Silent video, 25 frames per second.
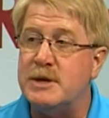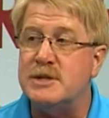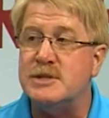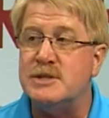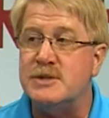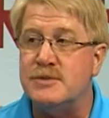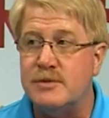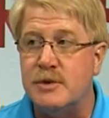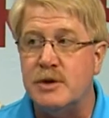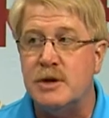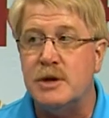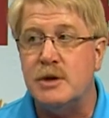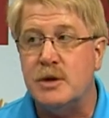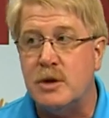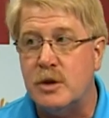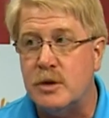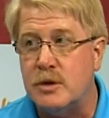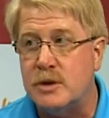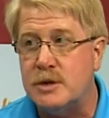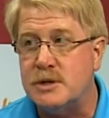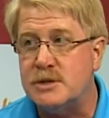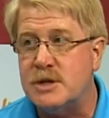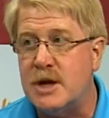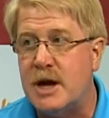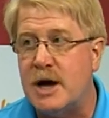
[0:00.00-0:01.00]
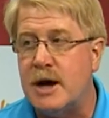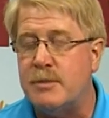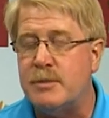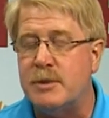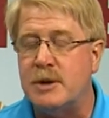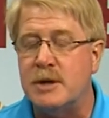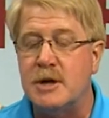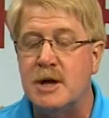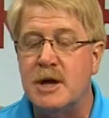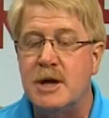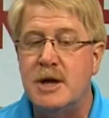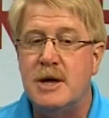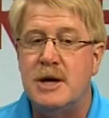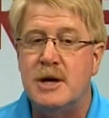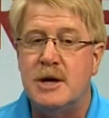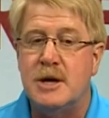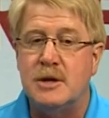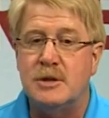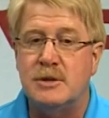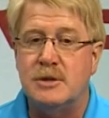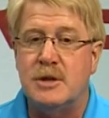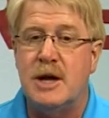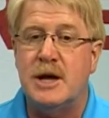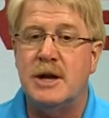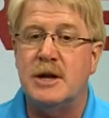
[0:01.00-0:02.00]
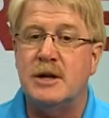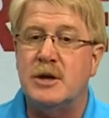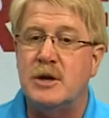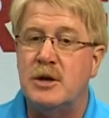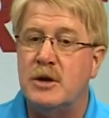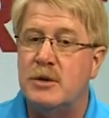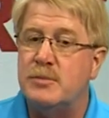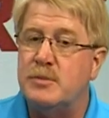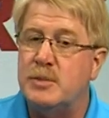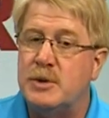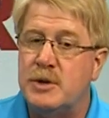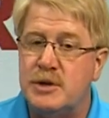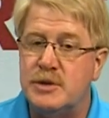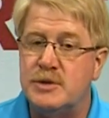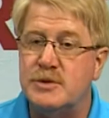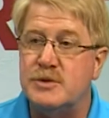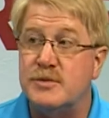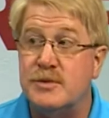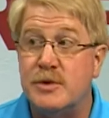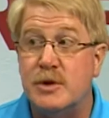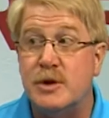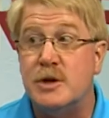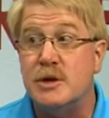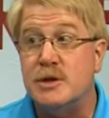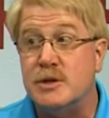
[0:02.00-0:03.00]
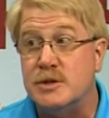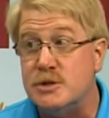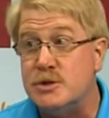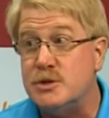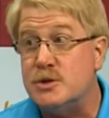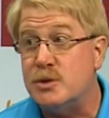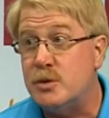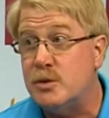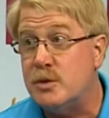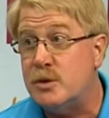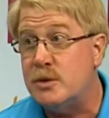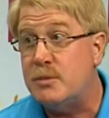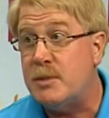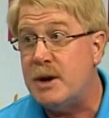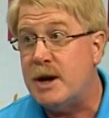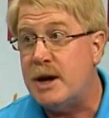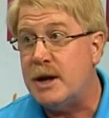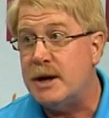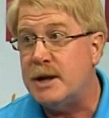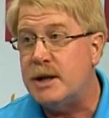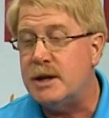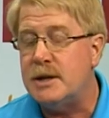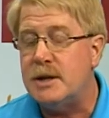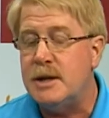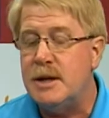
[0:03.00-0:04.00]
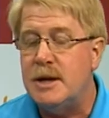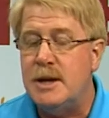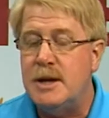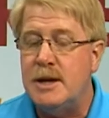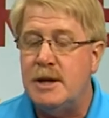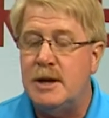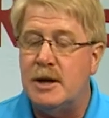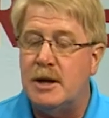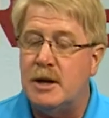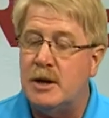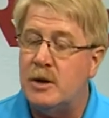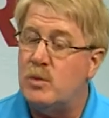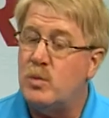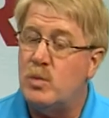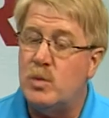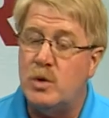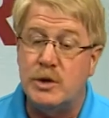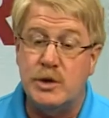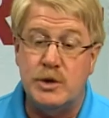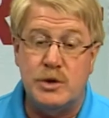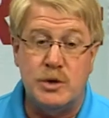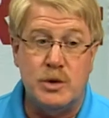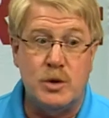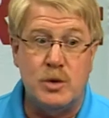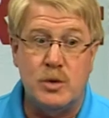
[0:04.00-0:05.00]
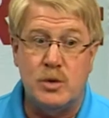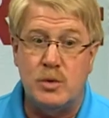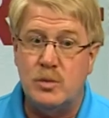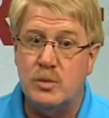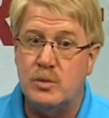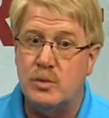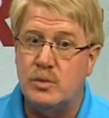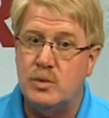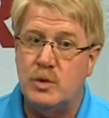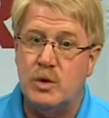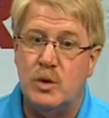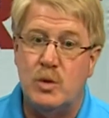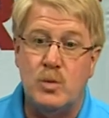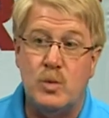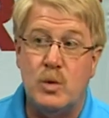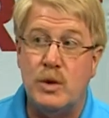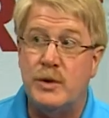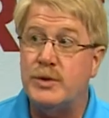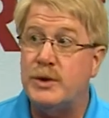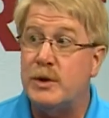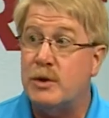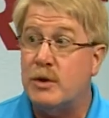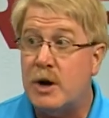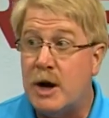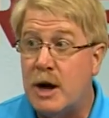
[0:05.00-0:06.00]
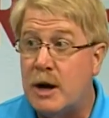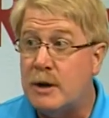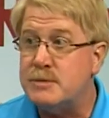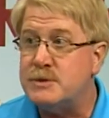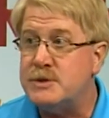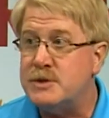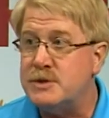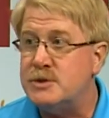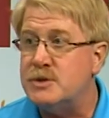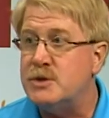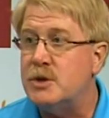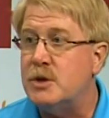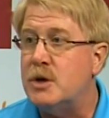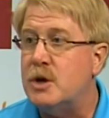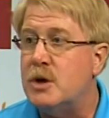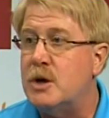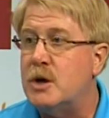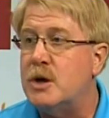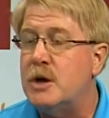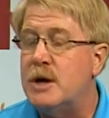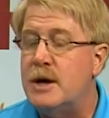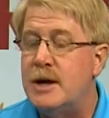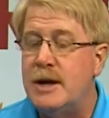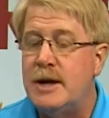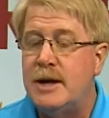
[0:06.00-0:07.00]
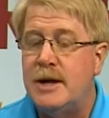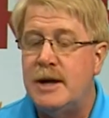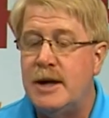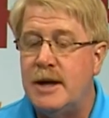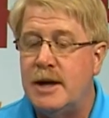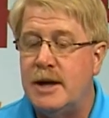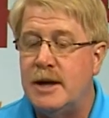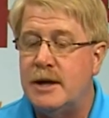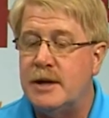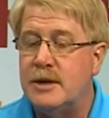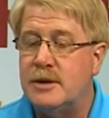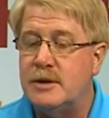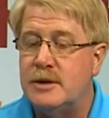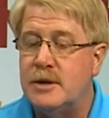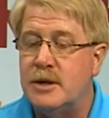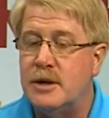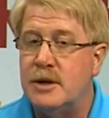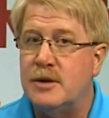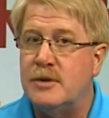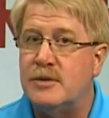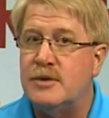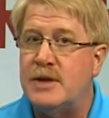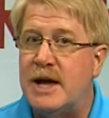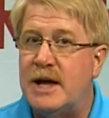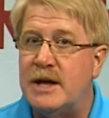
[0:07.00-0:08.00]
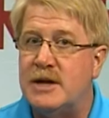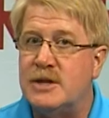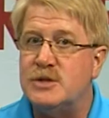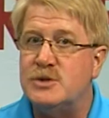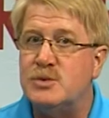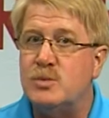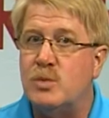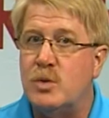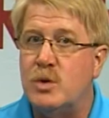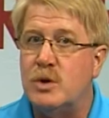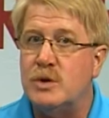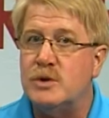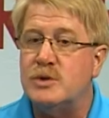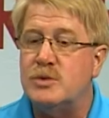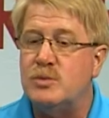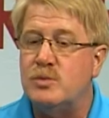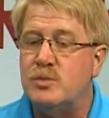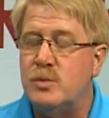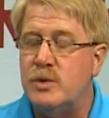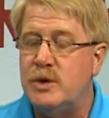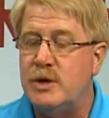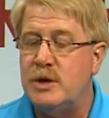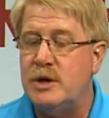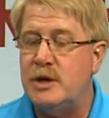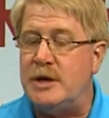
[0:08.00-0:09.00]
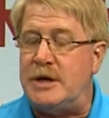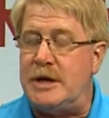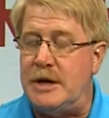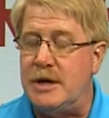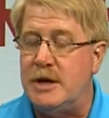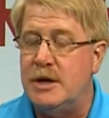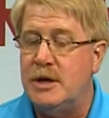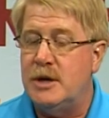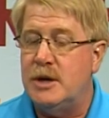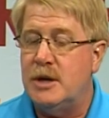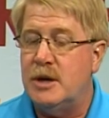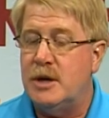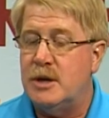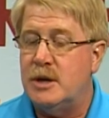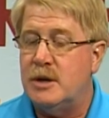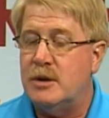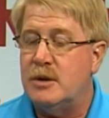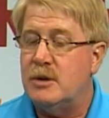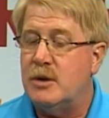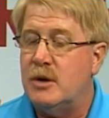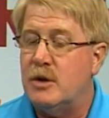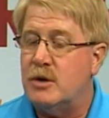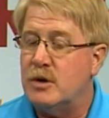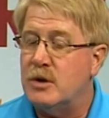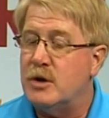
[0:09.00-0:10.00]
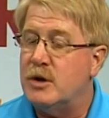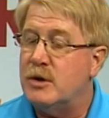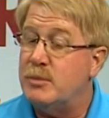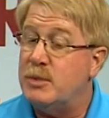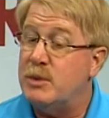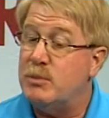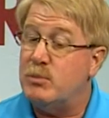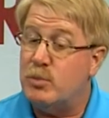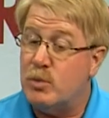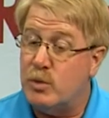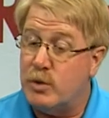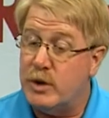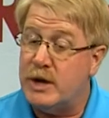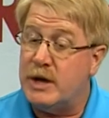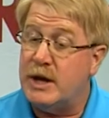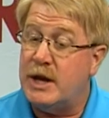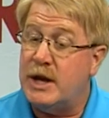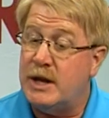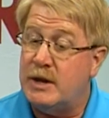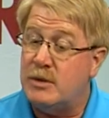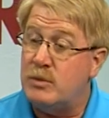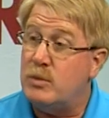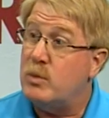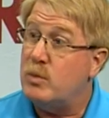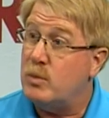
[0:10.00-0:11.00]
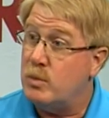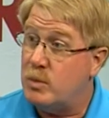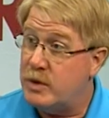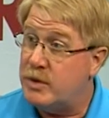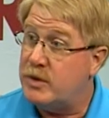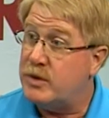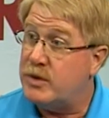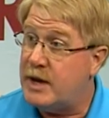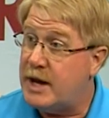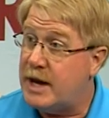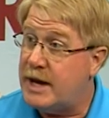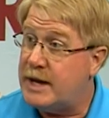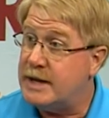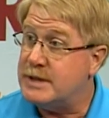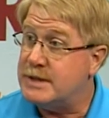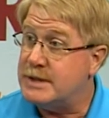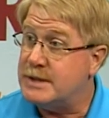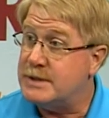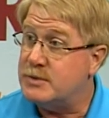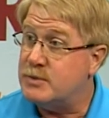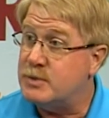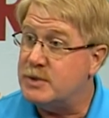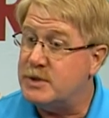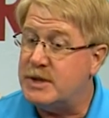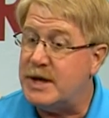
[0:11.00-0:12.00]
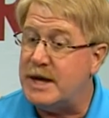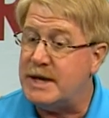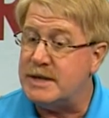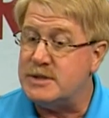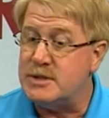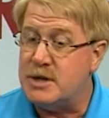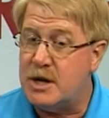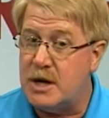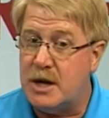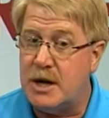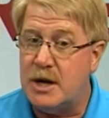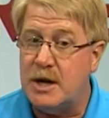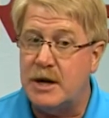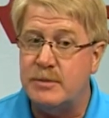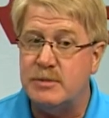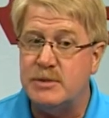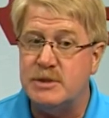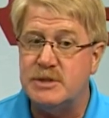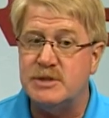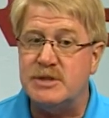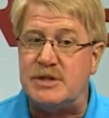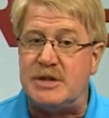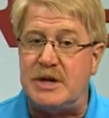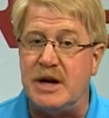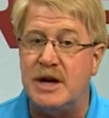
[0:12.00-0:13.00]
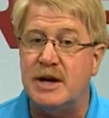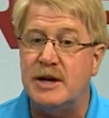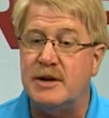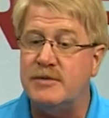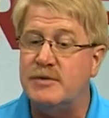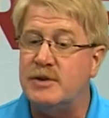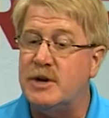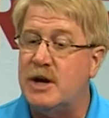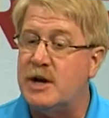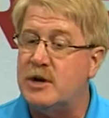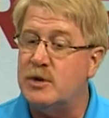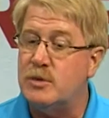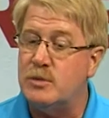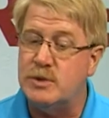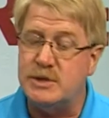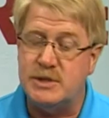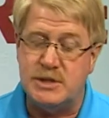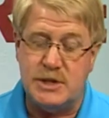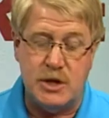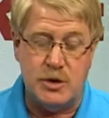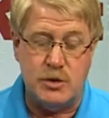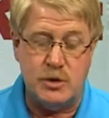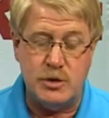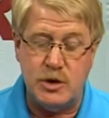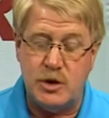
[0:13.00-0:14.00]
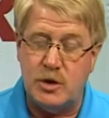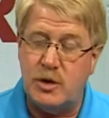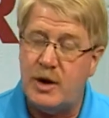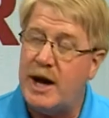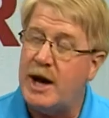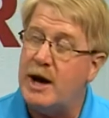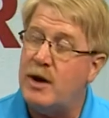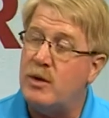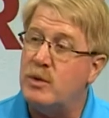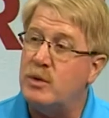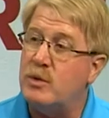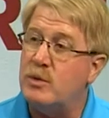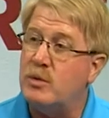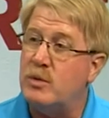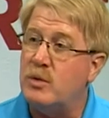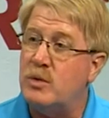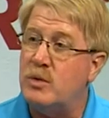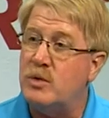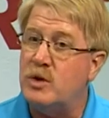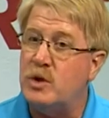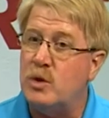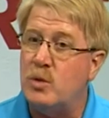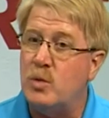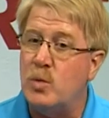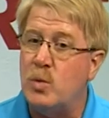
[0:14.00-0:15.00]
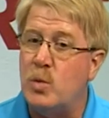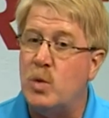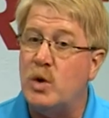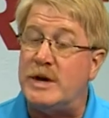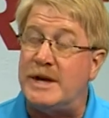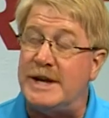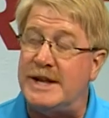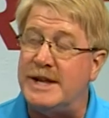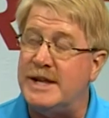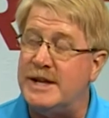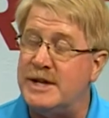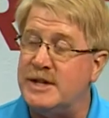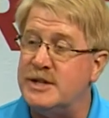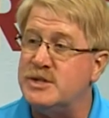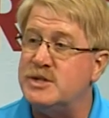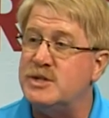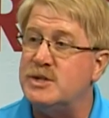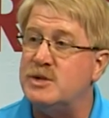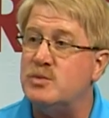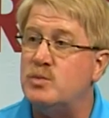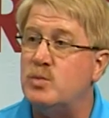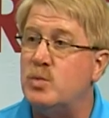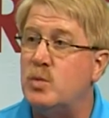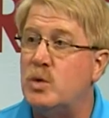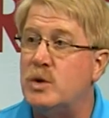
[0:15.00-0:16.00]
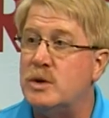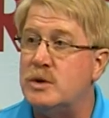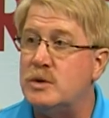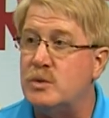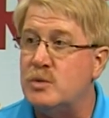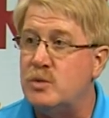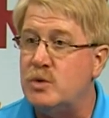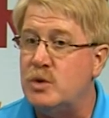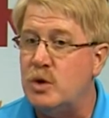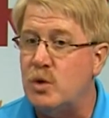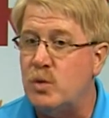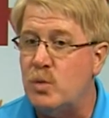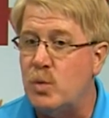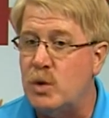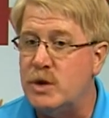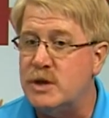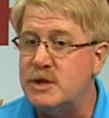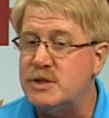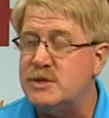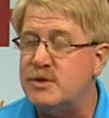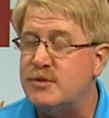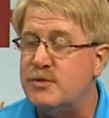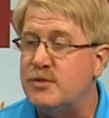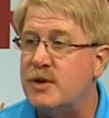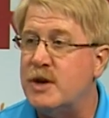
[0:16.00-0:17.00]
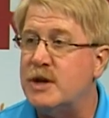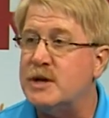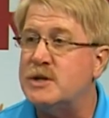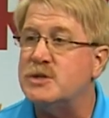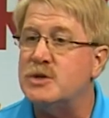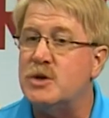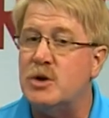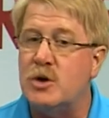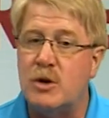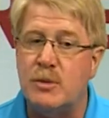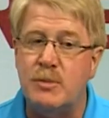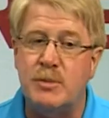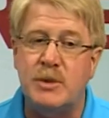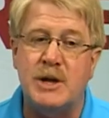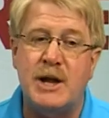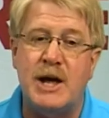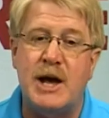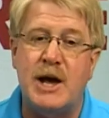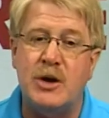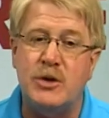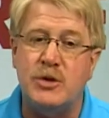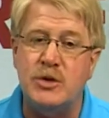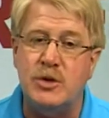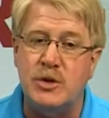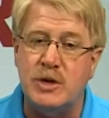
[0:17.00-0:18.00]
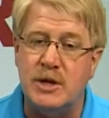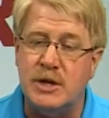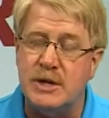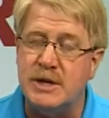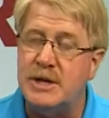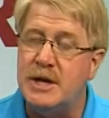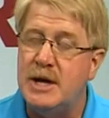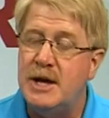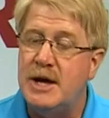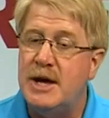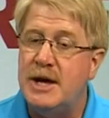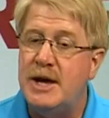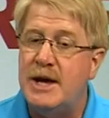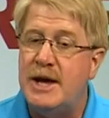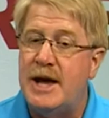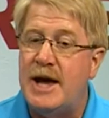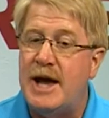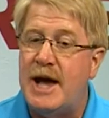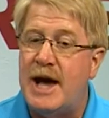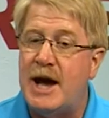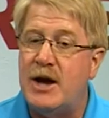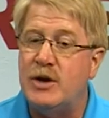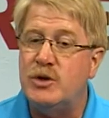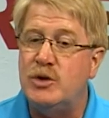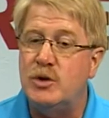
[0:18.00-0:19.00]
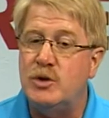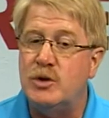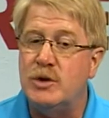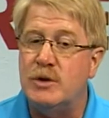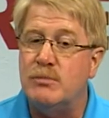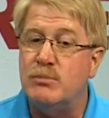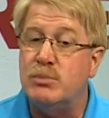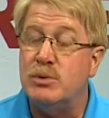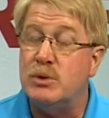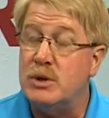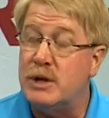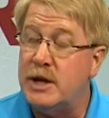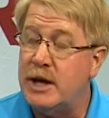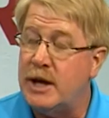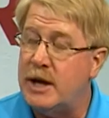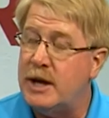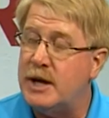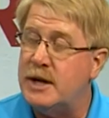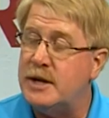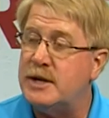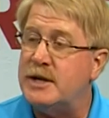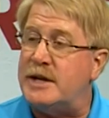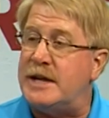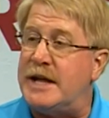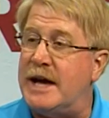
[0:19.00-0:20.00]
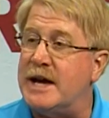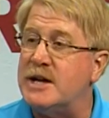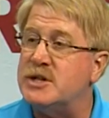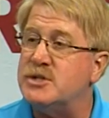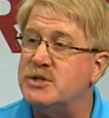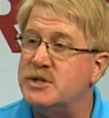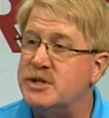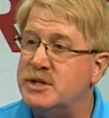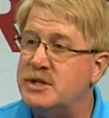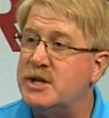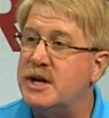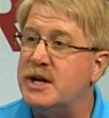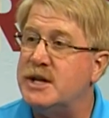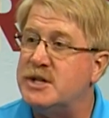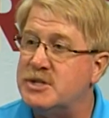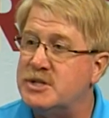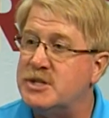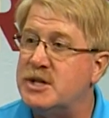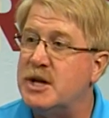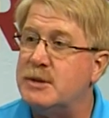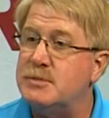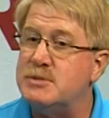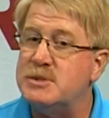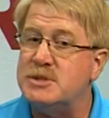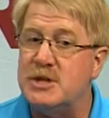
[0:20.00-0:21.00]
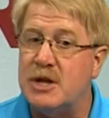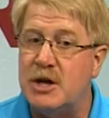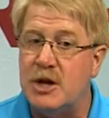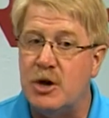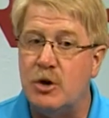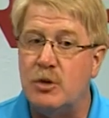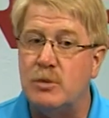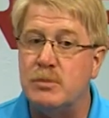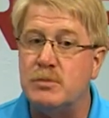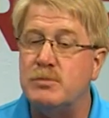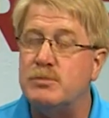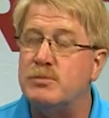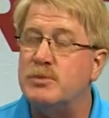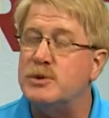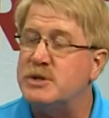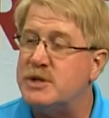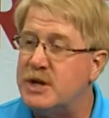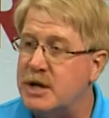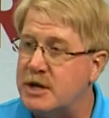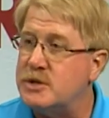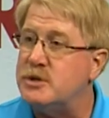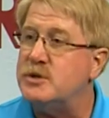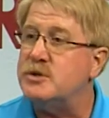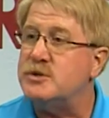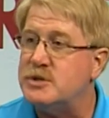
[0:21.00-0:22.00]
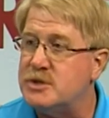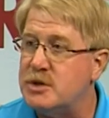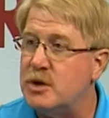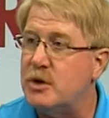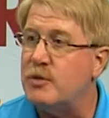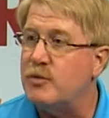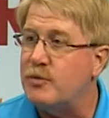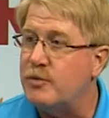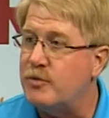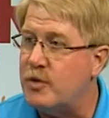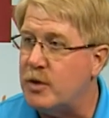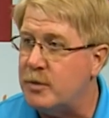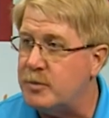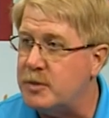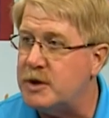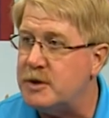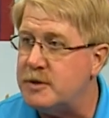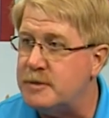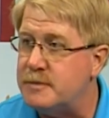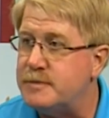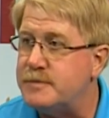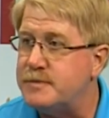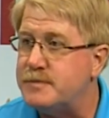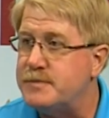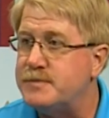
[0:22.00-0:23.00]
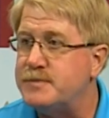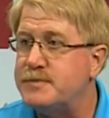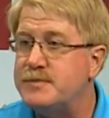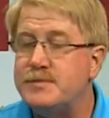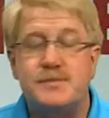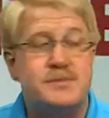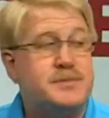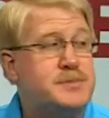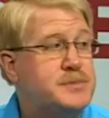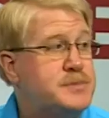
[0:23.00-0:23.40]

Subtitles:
It's a very current topic. A lot of companies are very concerned about it, want to know what their options are, and that is what we are going to be bringing with that time, is kind of not only telling you how what it is and what its effects are, but how you can plan and actually take steps to help protect yourself from it.